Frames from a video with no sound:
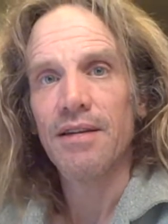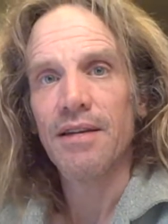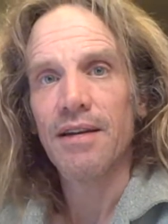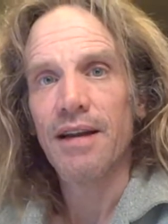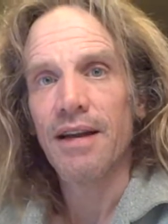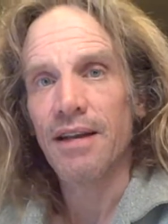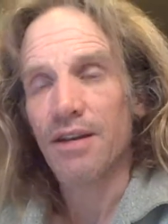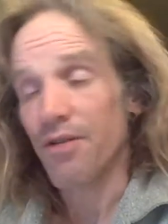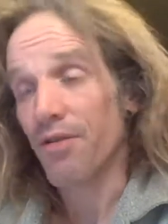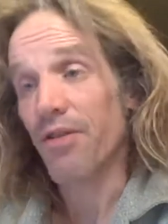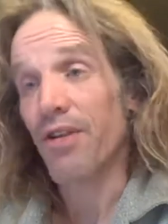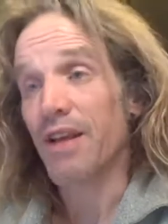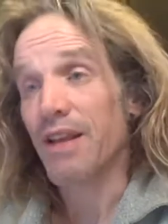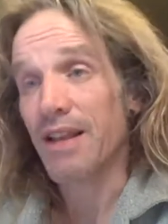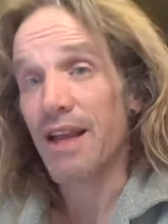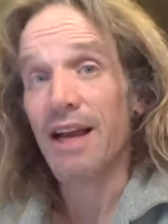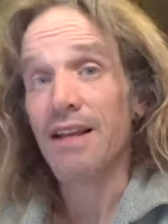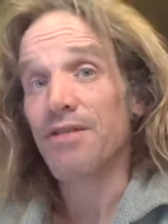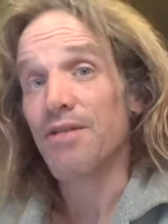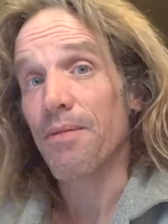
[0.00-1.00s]
And you think
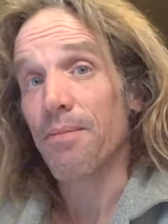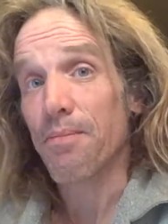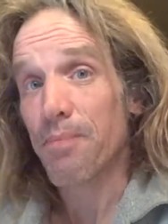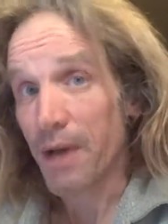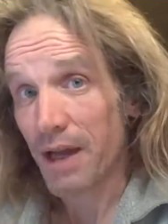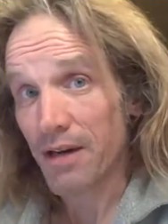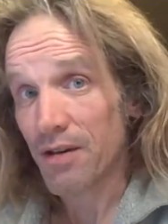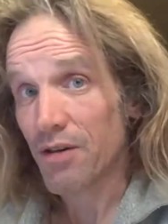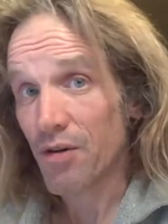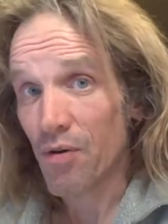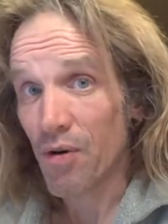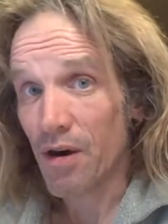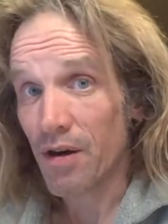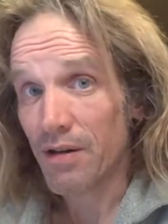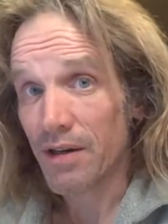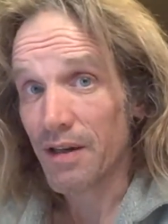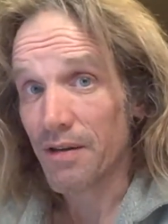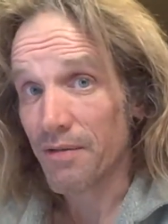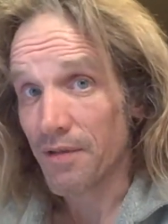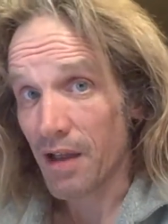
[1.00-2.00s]
that's a better
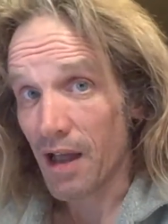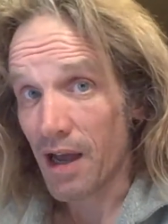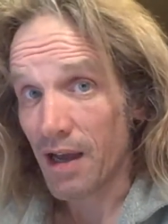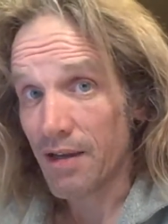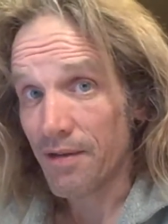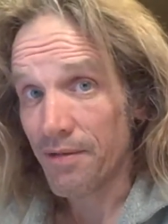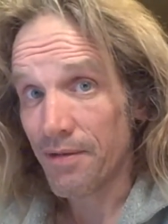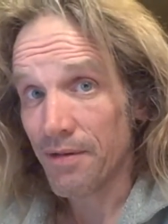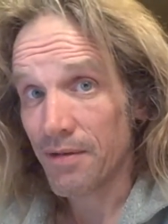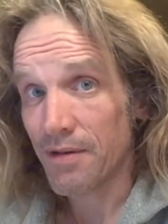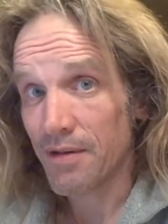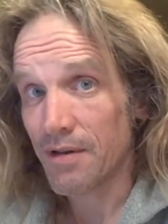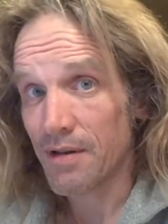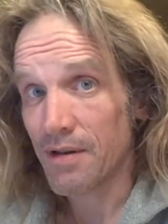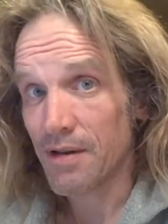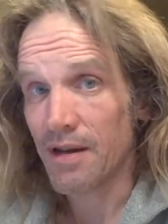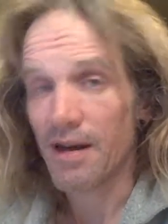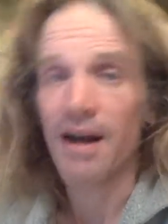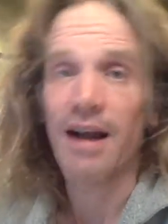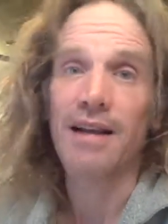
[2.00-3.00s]
quality of life?
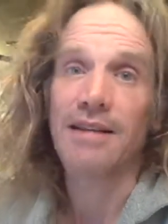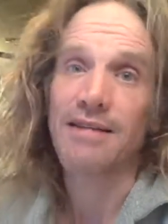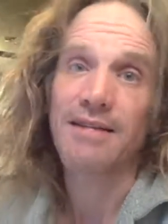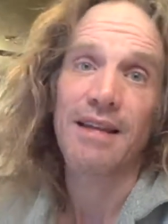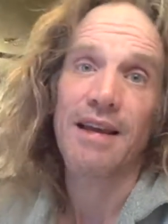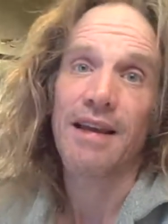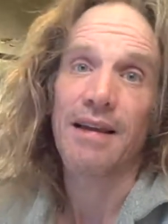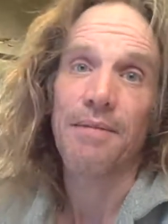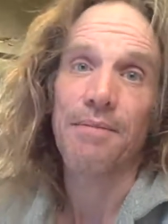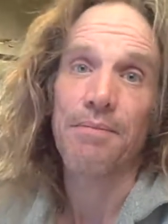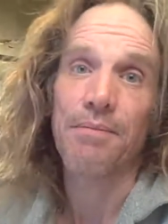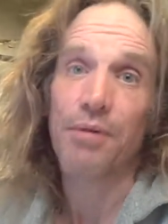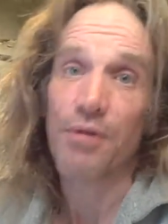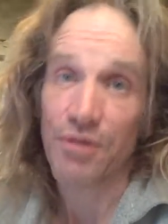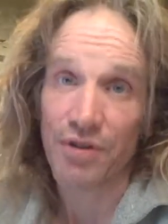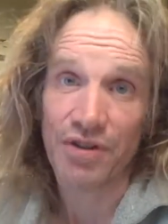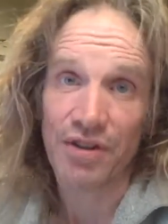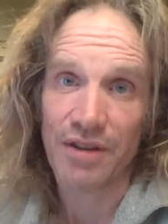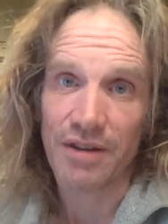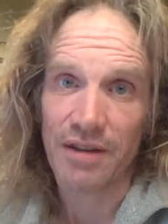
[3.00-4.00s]
I say
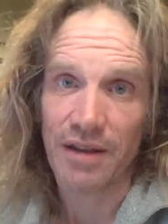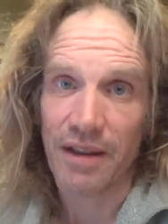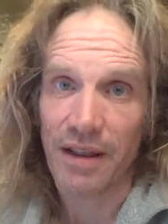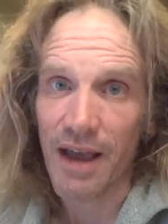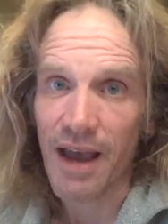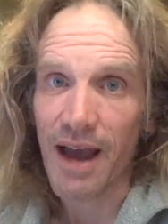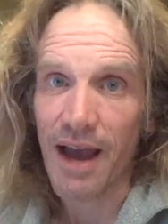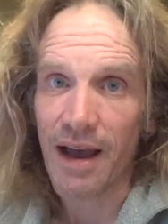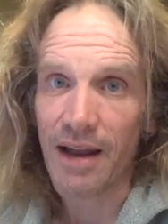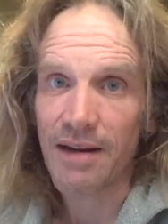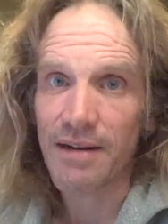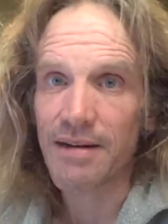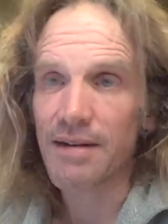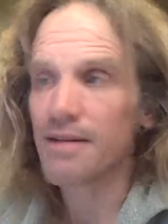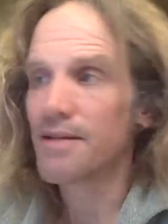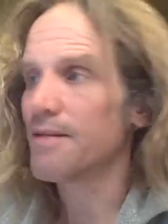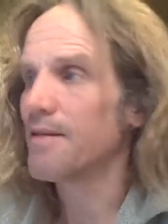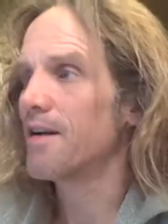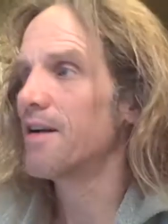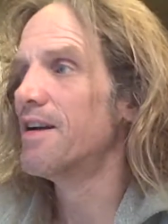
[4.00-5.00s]
bullshit to that.
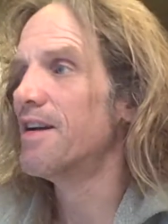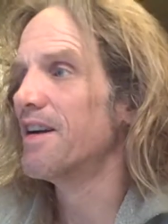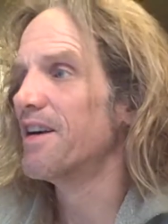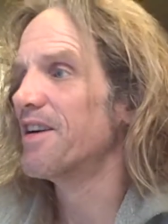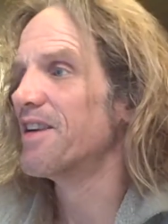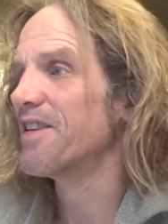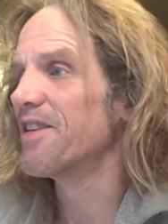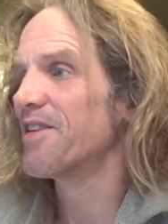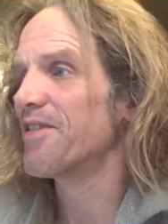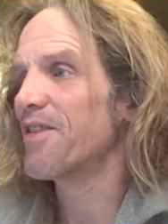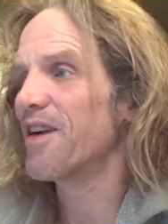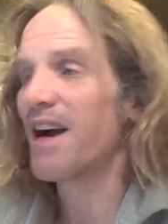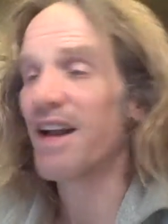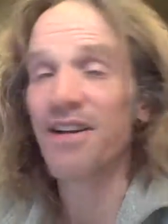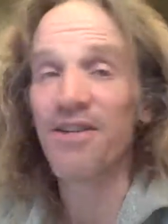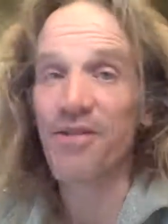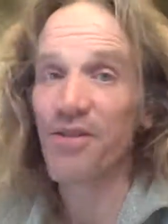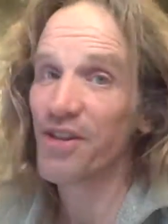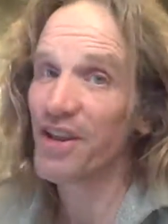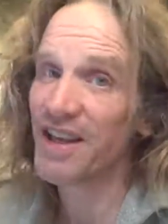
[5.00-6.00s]
I
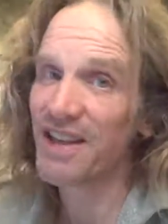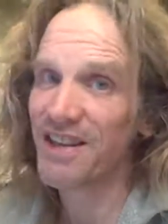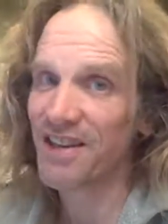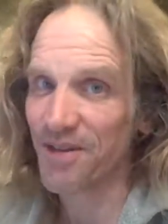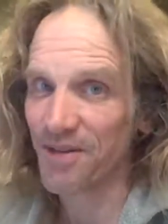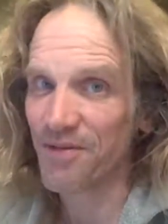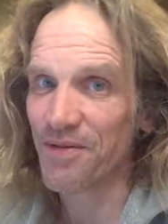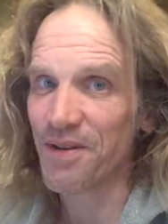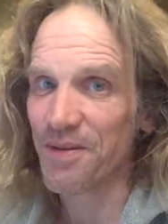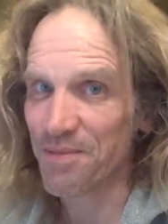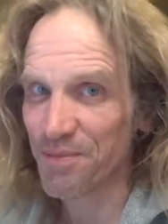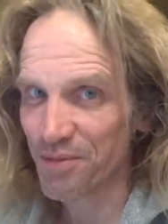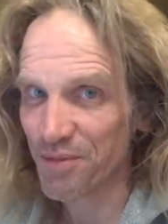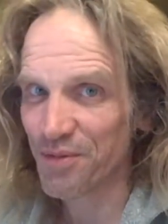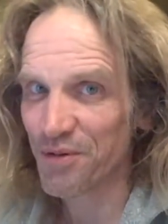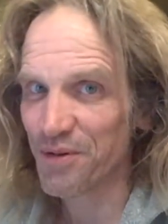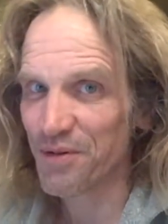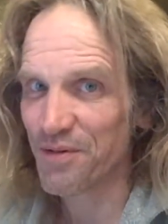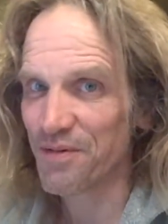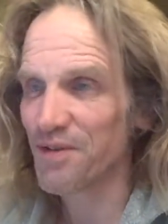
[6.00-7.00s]
don't think you've
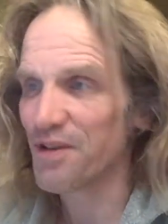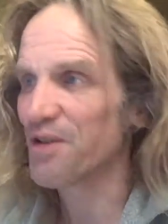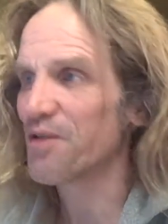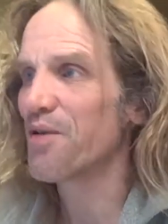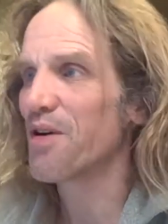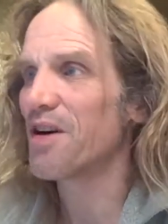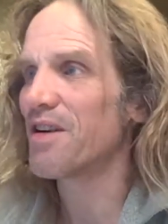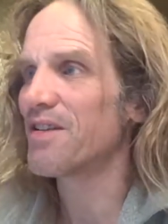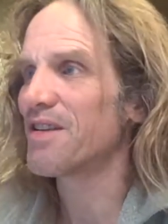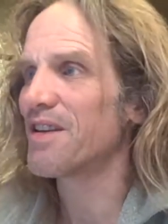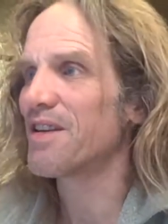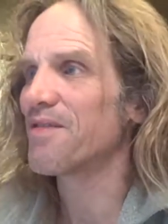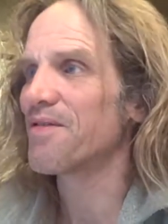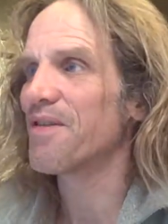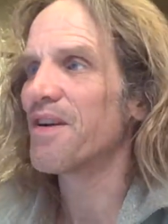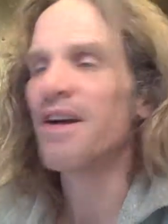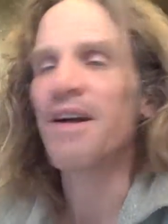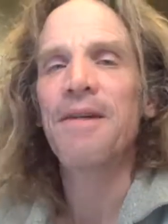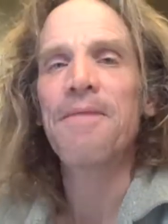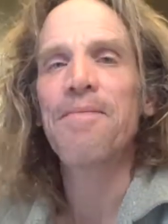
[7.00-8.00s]
improved the quality of
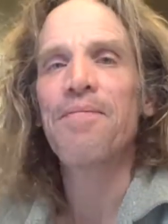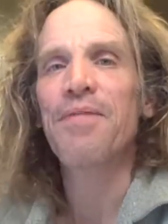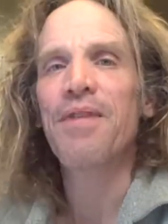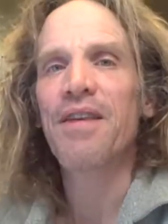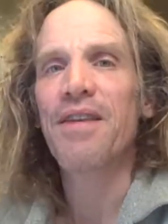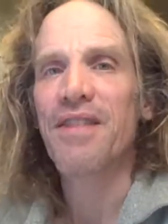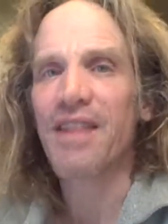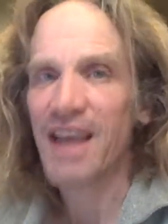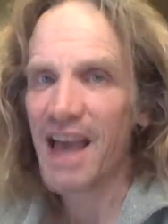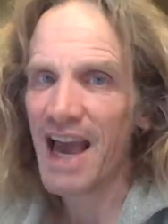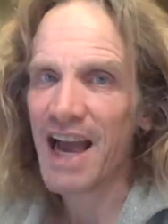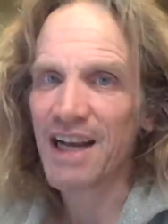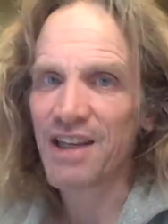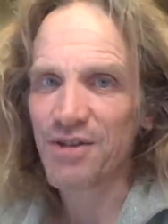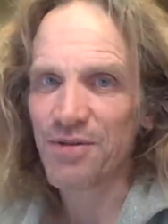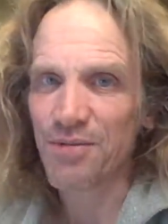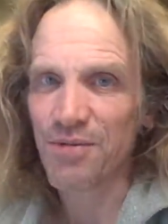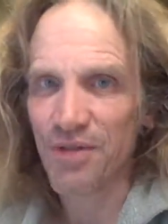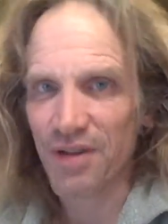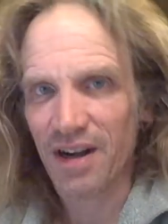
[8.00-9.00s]
the
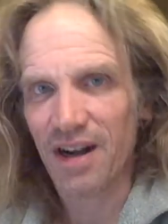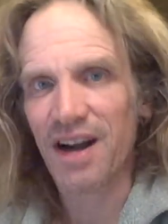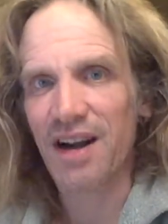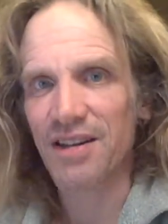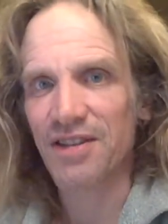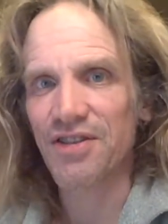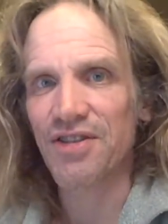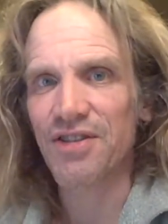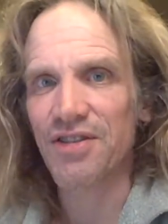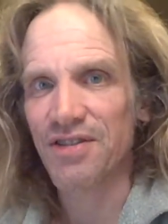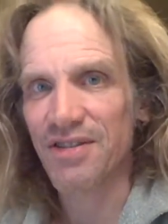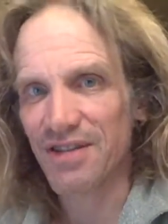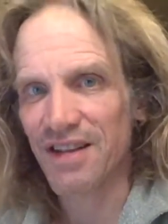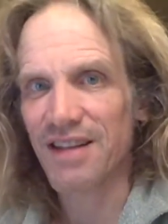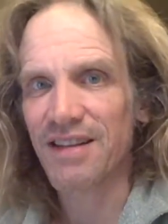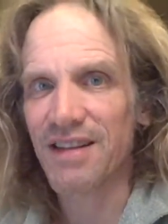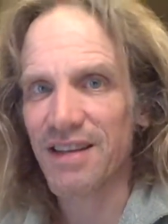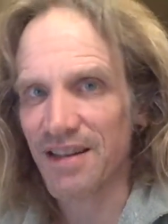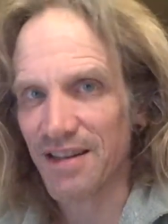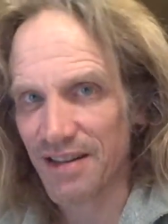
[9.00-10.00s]
actual conscious
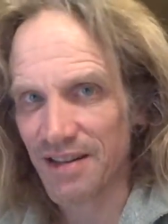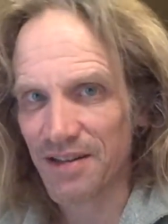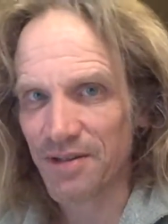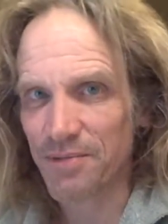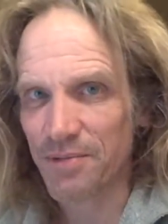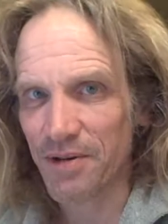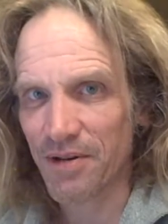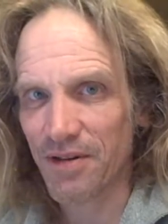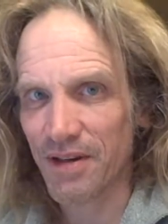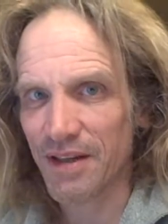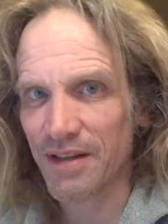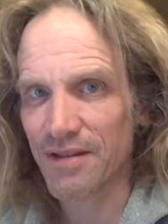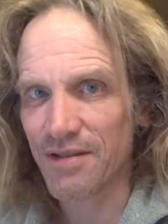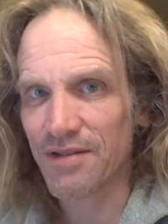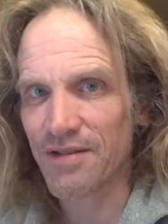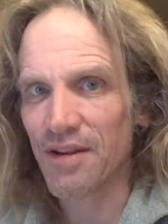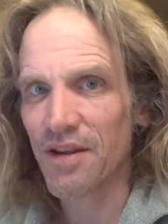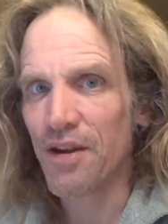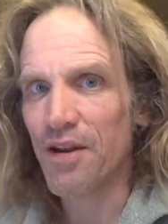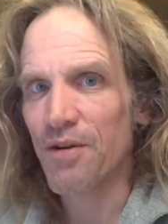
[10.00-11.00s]
sentient
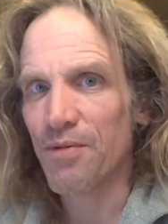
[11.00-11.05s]
experience.